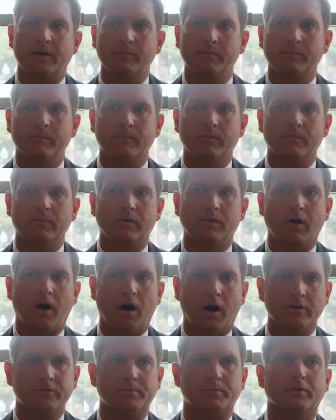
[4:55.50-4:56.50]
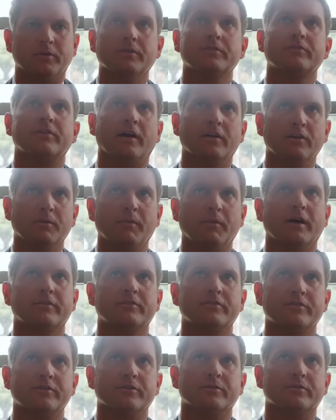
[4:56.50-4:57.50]
Same hospital, Salem,
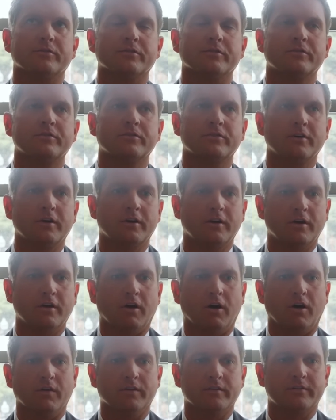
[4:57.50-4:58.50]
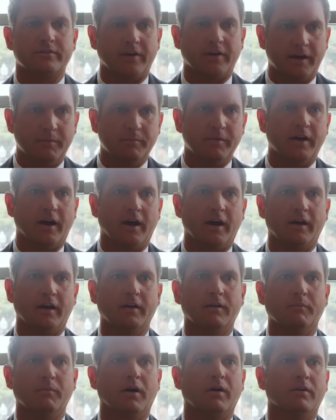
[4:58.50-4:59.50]
Massachusetts, on the same day,
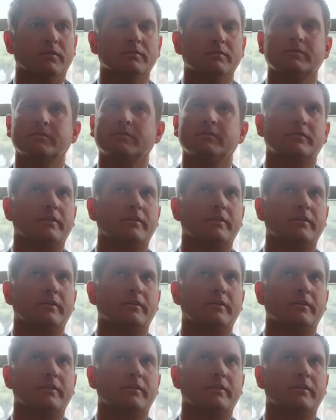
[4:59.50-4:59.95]
about